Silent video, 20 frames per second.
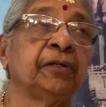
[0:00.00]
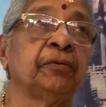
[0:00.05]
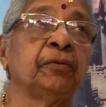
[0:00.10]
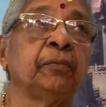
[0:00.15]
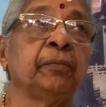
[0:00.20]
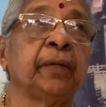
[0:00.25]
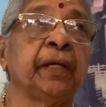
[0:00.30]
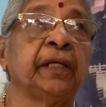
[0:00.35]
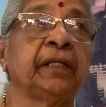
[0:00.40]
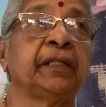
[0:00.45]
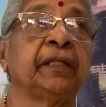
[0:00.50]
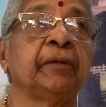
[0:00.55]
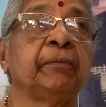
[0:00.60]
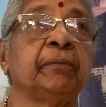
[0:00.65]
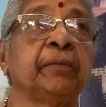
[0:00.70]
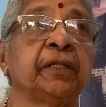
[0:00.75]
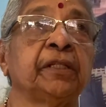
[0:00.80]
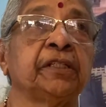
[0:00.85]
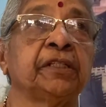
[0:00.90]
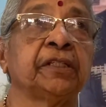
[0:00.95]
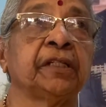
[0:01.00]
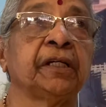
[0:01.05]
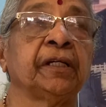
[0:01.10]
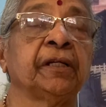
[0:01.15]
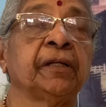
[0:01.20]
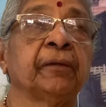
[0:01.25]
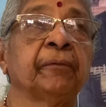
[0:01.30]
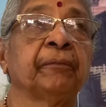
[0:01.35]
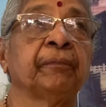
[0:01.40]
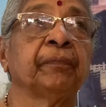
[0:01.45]
to make them
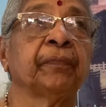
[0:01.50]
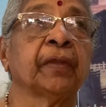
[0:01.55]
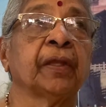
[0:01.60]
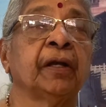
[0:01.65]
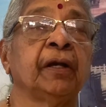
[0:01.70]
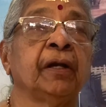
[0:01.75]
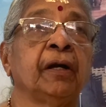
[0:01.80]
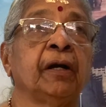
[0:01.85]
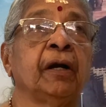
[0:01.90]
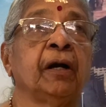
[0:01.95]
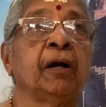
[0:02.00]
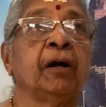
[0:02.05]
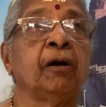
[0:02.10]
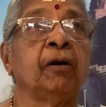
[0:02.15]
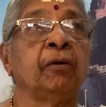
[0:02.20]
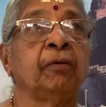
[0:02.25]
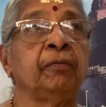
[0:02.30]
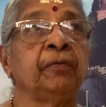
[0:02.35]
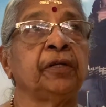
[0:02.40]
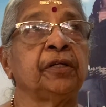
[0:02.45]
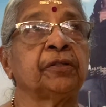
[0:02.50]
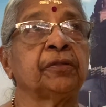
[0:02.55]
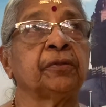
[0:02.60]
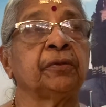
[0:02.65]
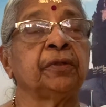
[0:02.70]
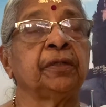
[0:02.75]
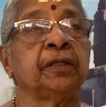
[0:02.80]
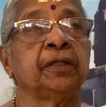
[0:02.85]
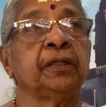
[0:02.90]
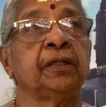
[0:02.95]
richer, how we
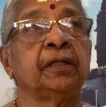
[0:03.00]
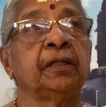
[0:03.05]
should